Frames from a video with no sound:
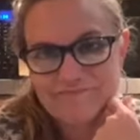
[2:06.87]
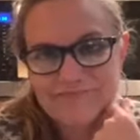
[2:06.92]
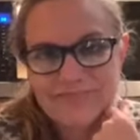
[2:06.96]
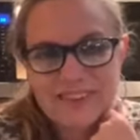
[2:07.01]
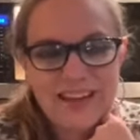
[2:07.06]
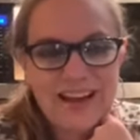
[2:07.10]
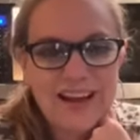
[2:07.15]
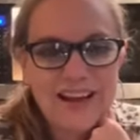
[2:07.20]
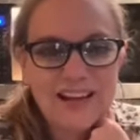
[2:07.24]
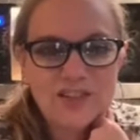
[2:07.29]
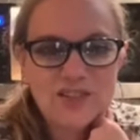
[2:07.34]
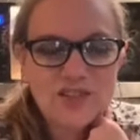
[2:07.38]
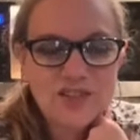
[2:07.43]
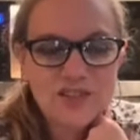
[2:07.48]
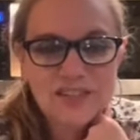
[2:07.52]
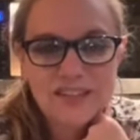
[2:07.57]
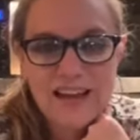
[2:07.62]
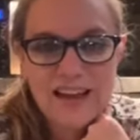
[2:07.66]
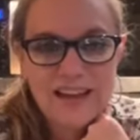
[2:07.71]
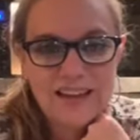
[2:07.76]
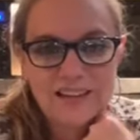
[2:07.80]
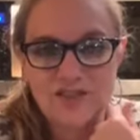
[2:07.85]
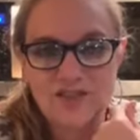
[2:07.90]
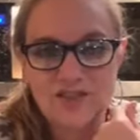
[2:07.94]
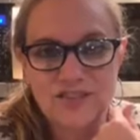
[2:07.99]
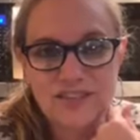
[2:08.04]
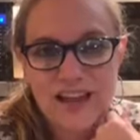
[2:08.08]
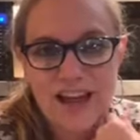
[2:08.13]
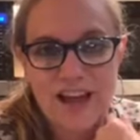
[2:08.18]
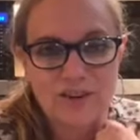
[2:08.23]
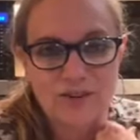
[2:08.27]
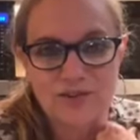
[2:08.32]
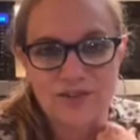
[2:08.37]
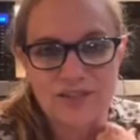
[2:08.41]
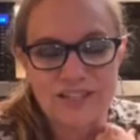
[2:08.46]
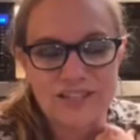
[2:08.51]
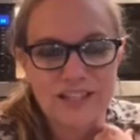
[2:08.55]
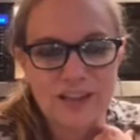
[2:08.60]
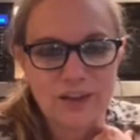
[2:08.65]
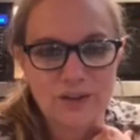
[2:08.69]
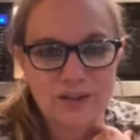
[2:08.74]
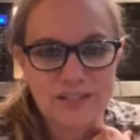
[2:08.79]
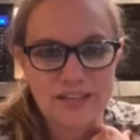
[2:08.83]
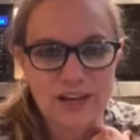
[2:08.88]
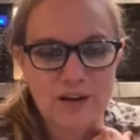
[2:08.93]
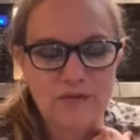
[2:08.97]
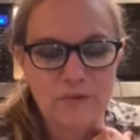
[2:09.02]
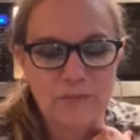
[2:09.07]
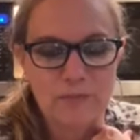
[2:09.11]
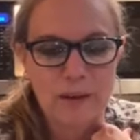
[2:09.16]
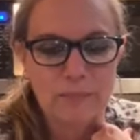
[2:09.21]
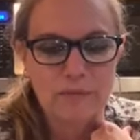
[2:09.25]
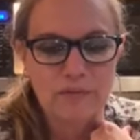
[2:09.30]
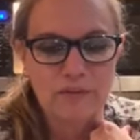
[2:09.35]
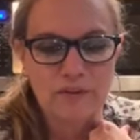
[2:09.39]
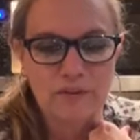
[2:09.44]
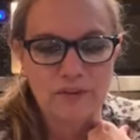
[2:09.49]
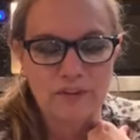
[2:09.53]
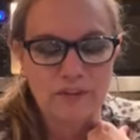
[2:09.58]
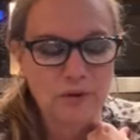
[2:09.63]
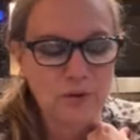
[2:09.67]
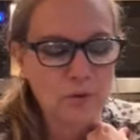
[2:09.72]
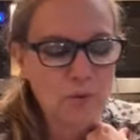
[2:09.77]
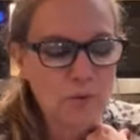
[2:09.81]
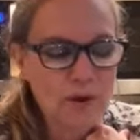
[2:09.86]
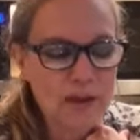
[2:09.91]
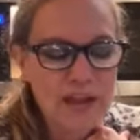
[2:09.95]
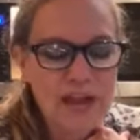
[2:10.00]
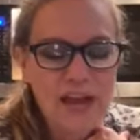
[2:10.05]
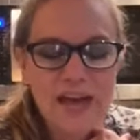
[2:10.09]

Yeah, it's just allergies. Hello, Sandra from Naperville, Illinois.